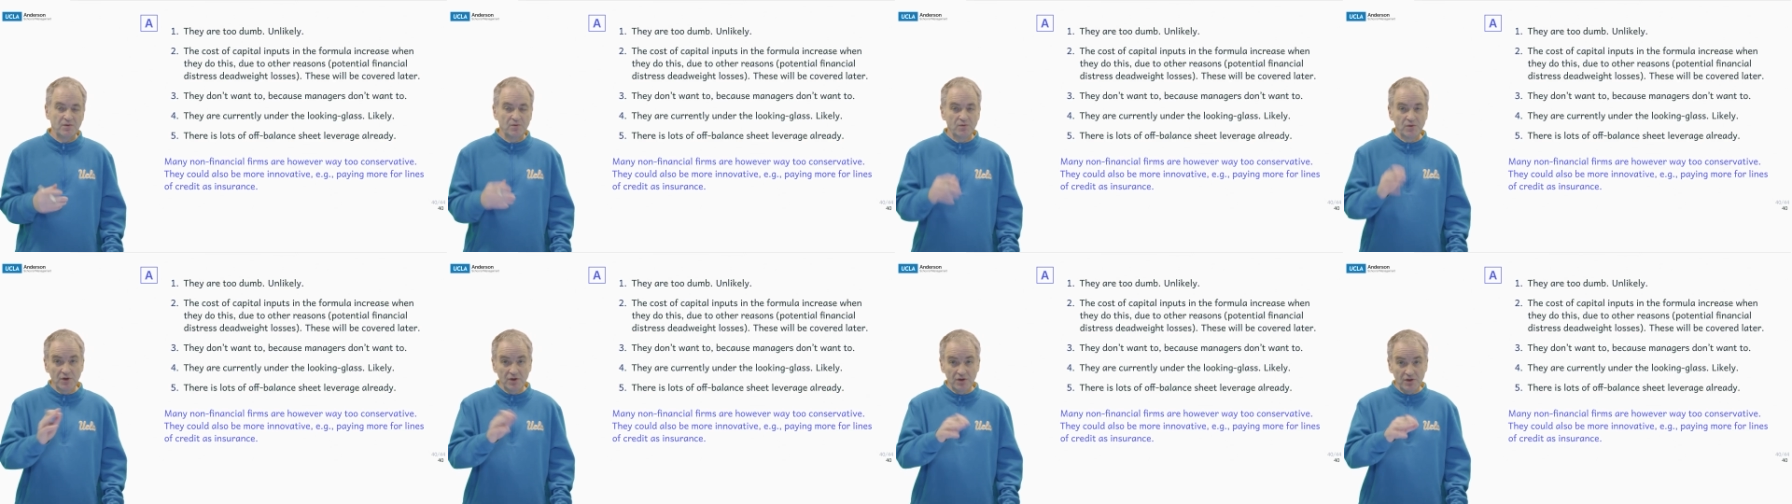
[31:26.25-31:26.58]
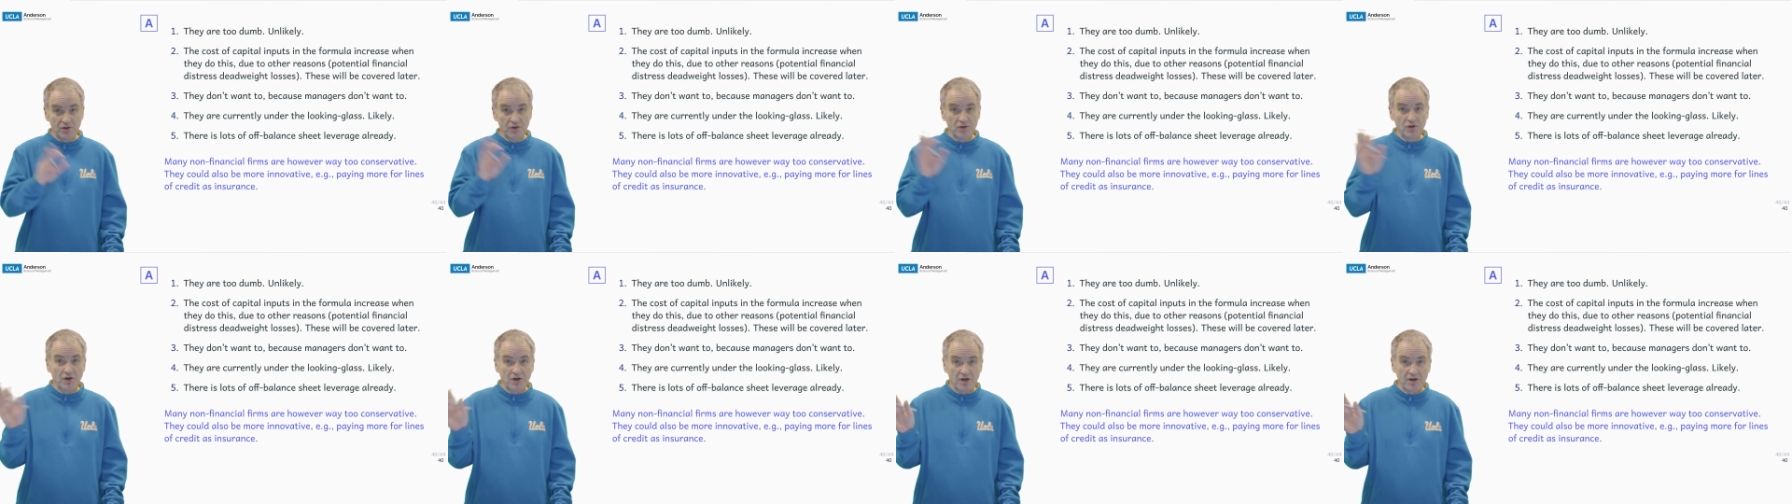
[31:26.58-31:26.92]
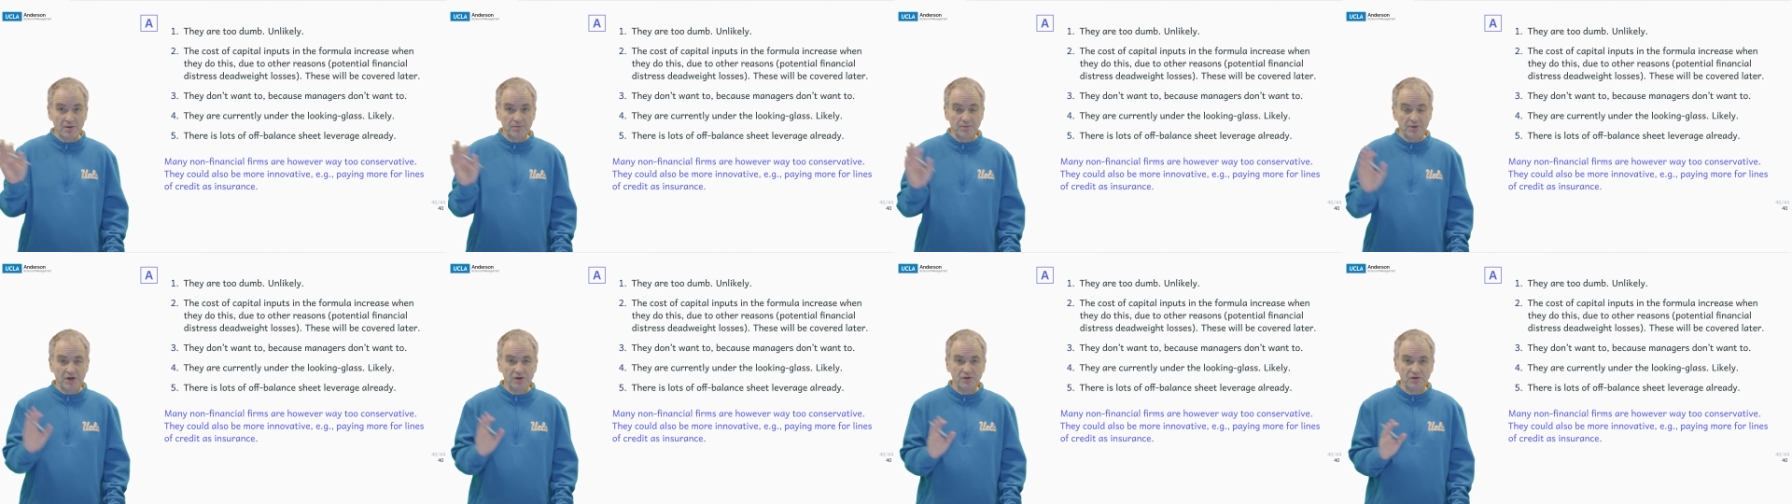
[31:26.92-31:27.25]
We're going to talk
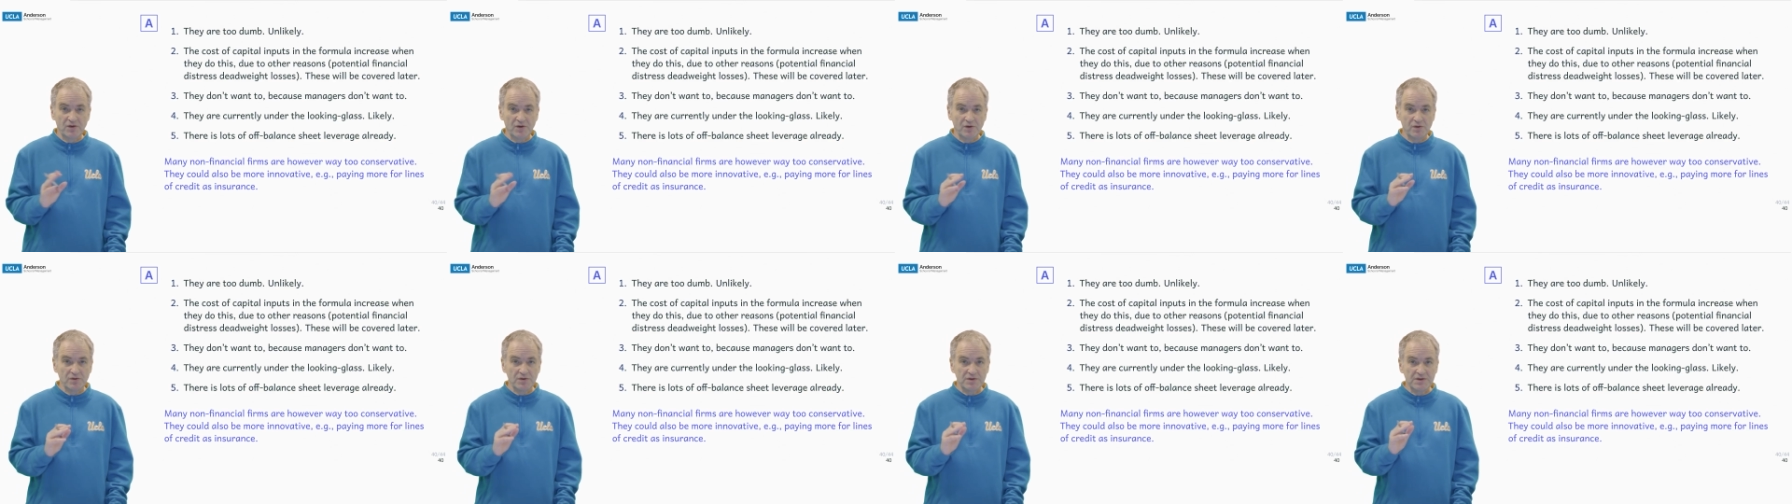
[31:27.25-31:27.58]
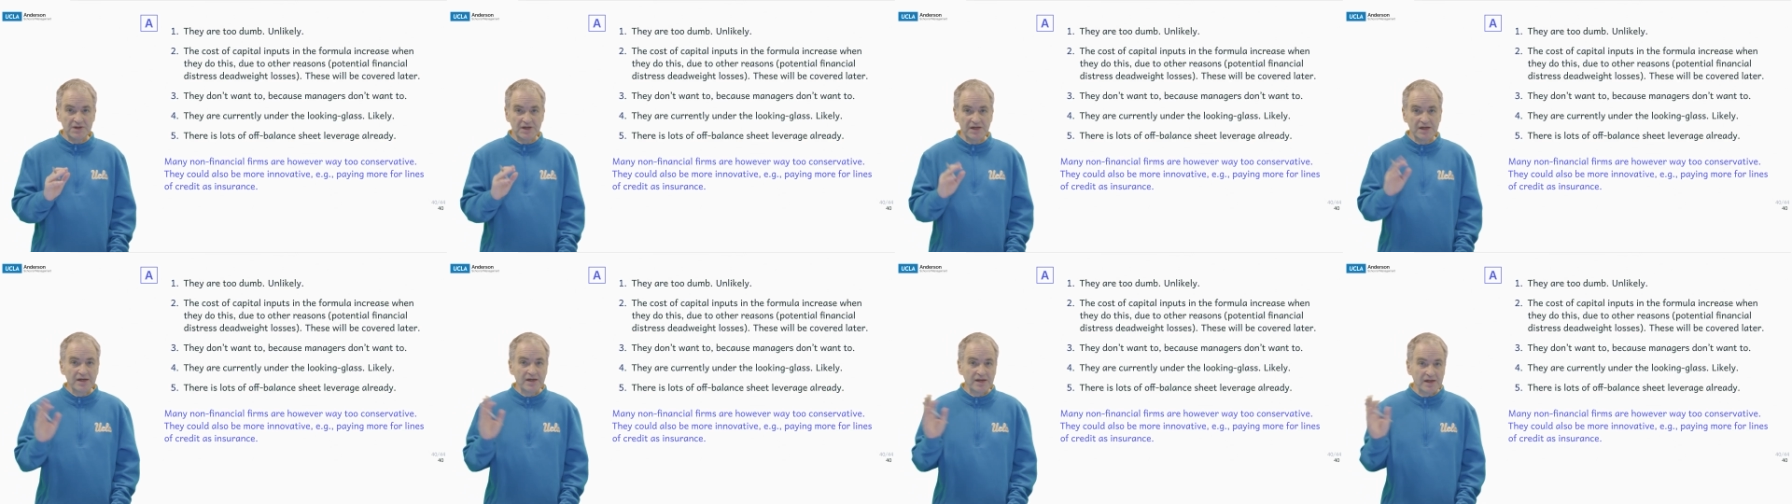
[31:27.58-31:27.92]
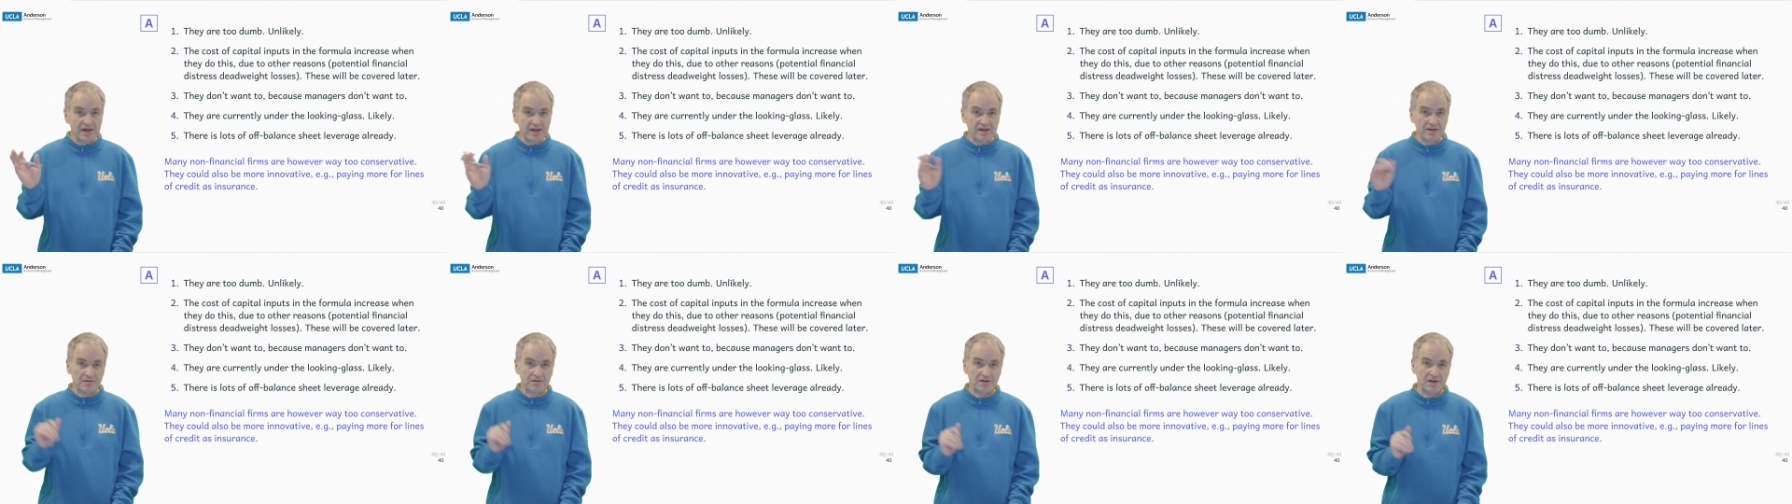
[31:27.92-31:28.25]
about those in a
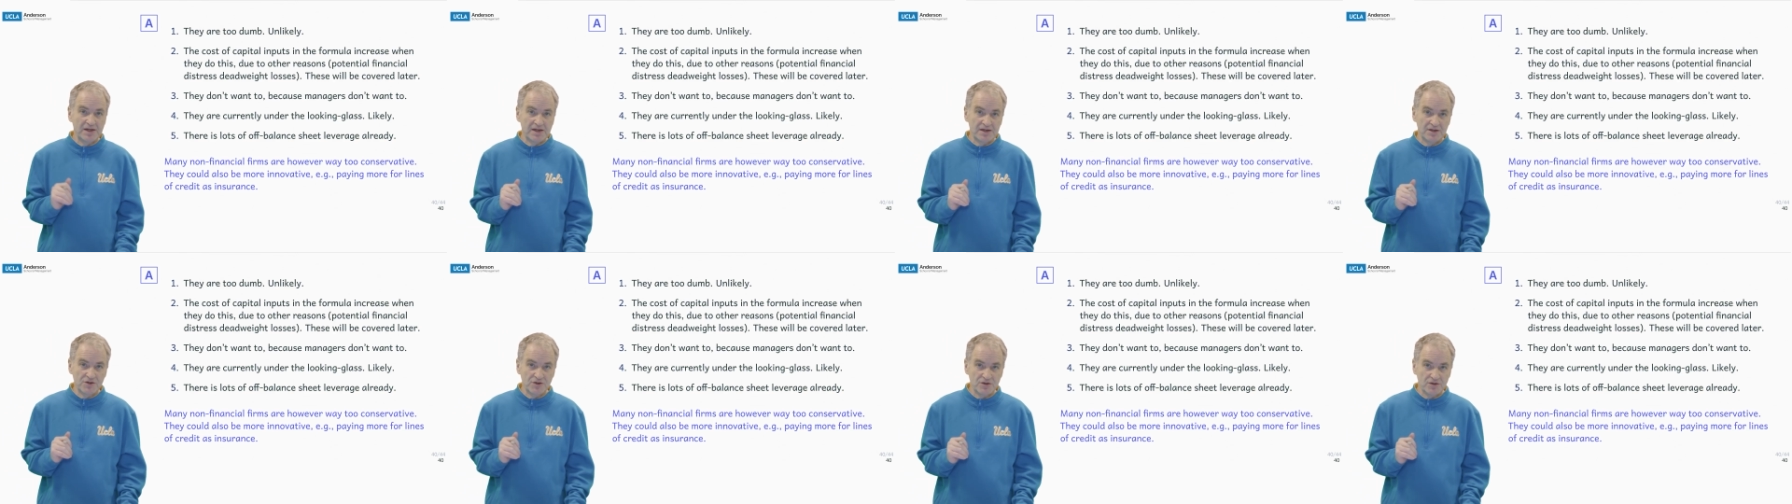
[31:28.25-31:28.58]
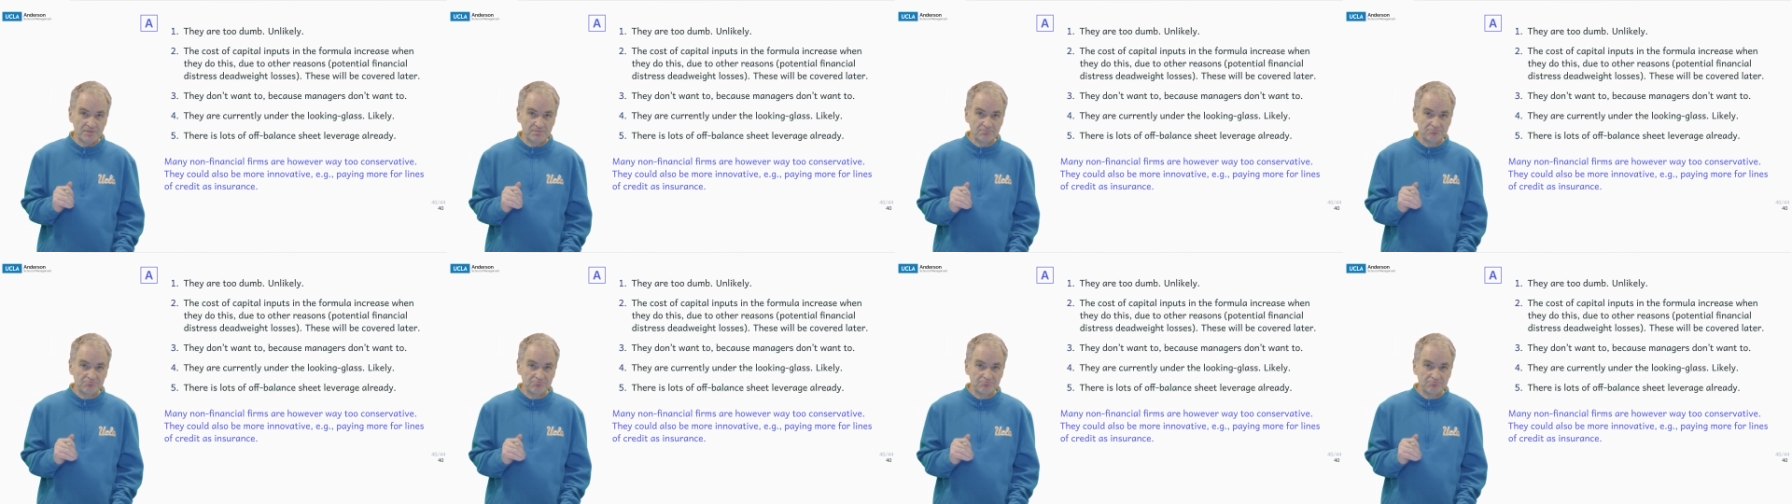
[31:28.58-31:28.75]
later lecture.